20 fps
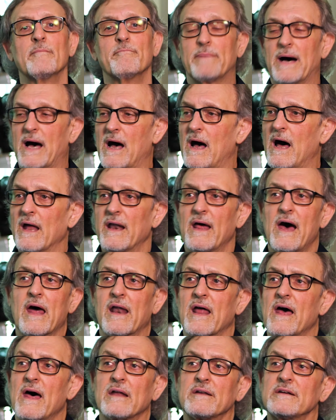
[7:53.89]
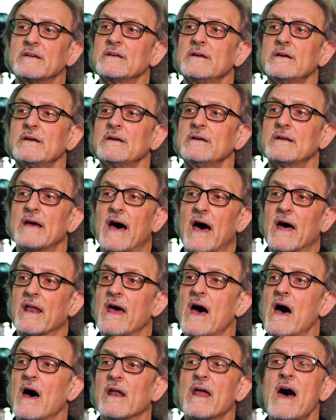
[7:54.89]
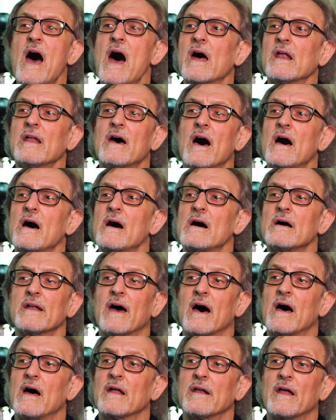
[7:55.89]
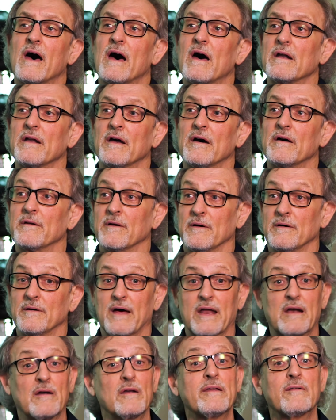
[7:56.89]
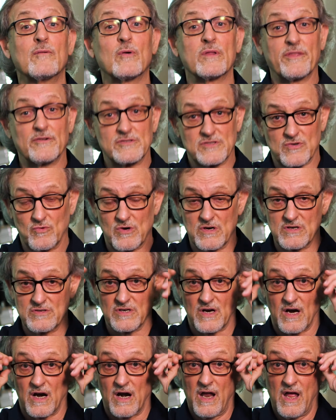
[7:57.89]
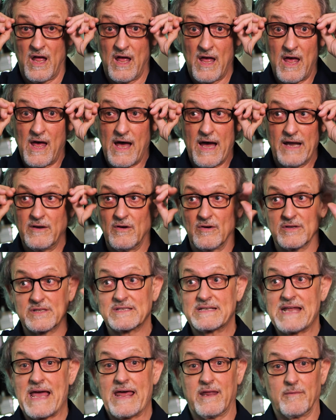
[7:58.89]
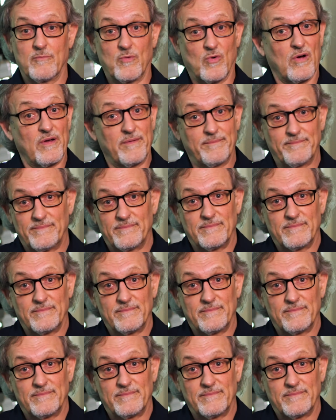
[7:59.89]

Ba-da-da-dee, da-da-da-da-da-da-da-da. I don't even know what those words are. I know it's Danny Boy,